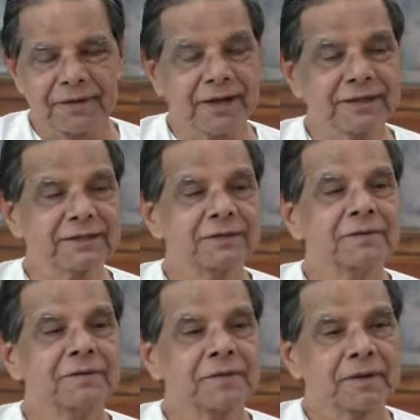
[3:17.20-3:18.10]
Yes,
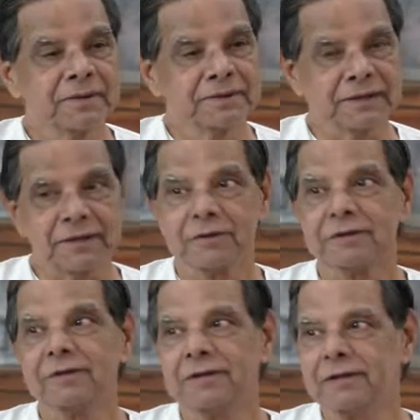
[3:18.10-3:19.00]
sir,
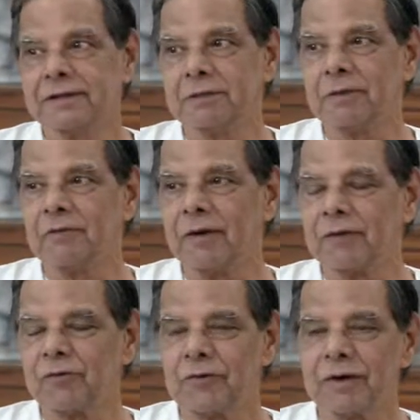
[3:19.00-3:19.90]
this will be
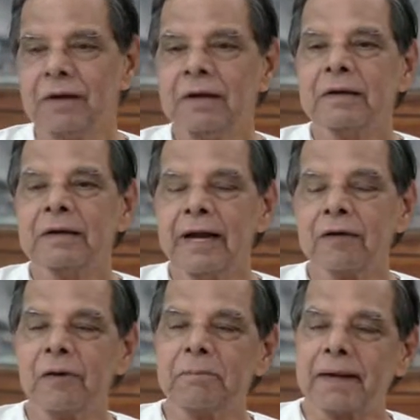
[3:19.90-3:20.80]
wonderful.
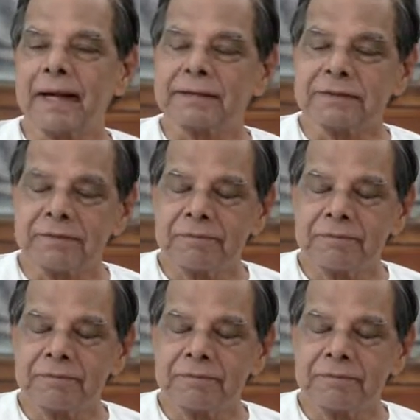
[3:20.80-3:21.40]
It will perhaps